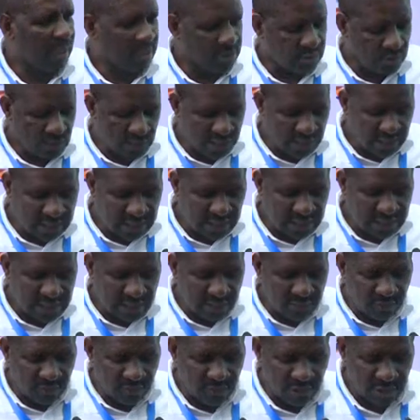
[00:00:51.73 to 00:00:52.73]
So these are
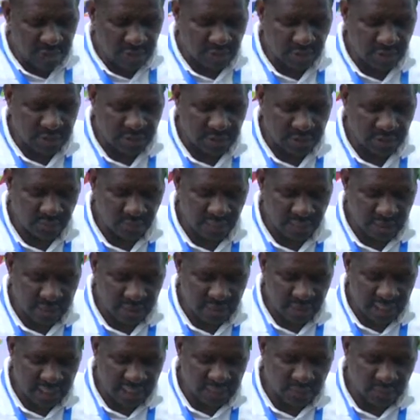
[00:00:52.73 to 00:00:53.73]
some of the issues that we are
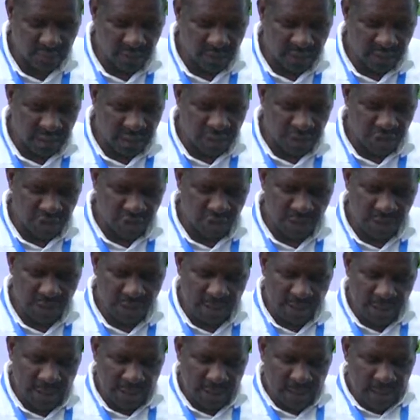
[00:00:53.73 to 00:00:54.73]
trying to engage
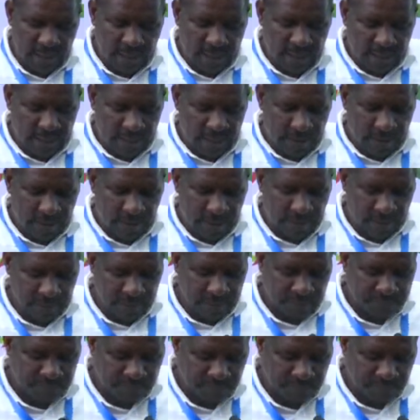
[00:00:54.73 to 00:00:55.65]
the